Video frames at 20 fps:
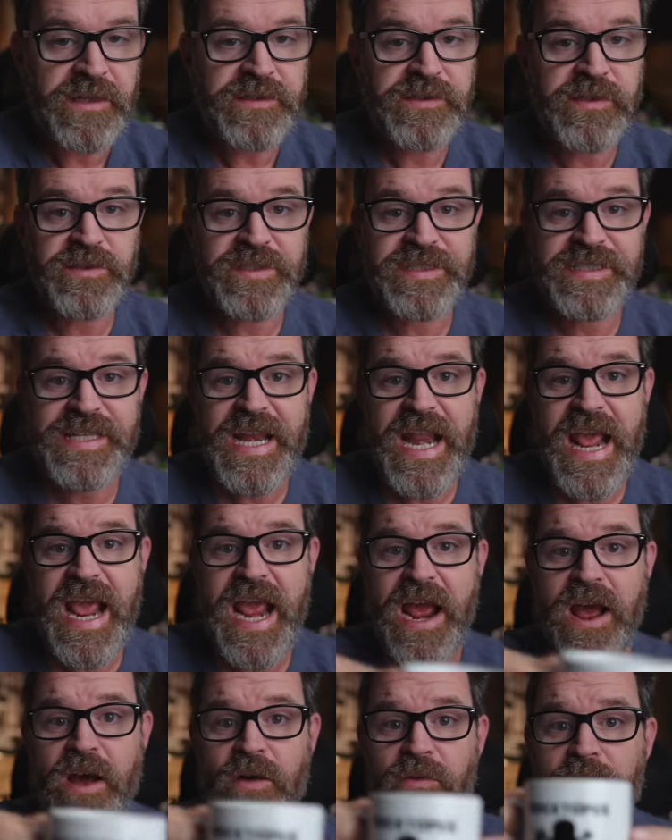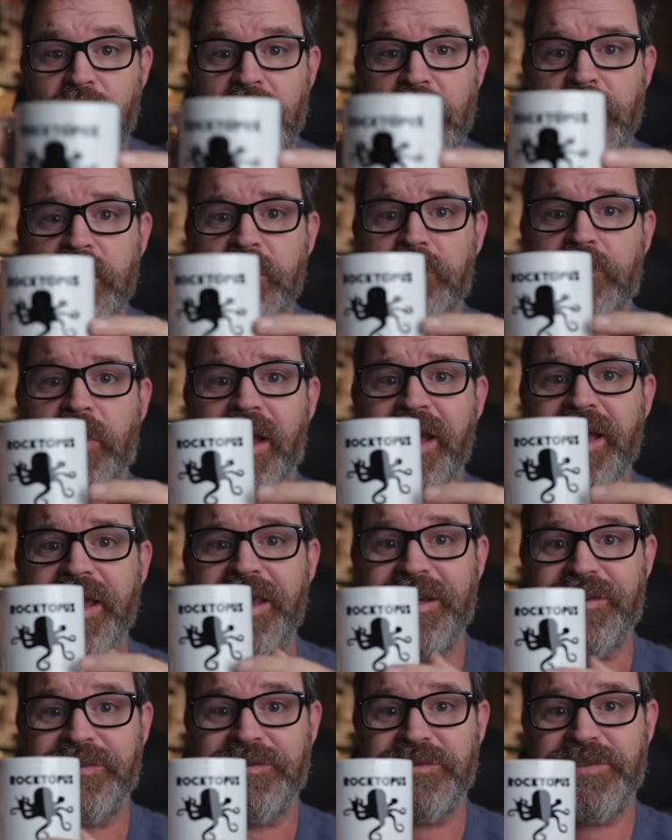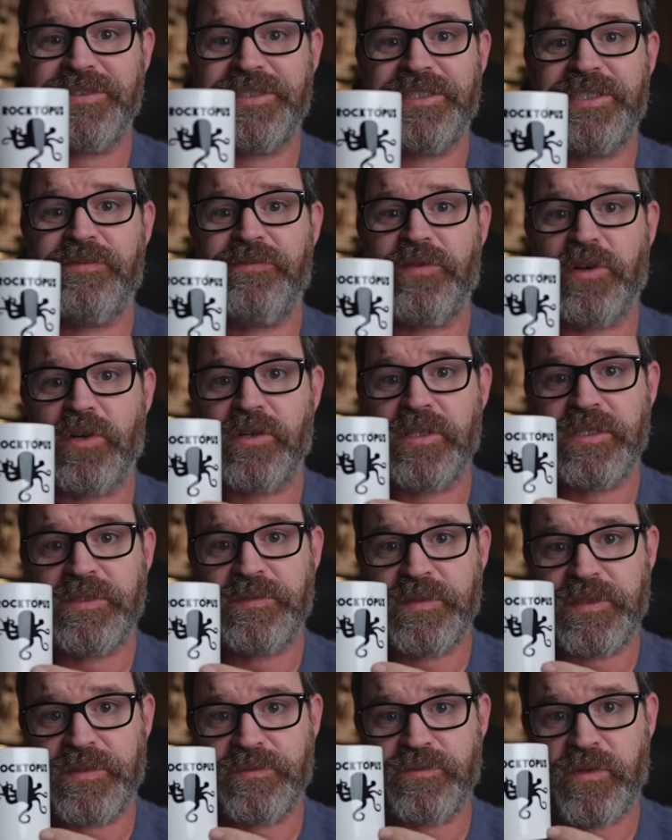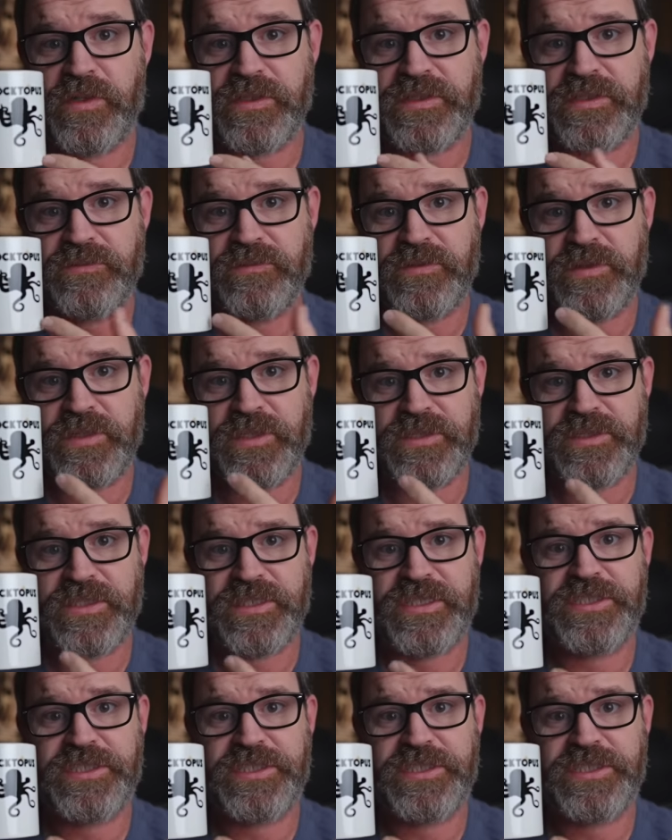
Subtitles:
So sit down, maybe buy yourself a Christmas present with a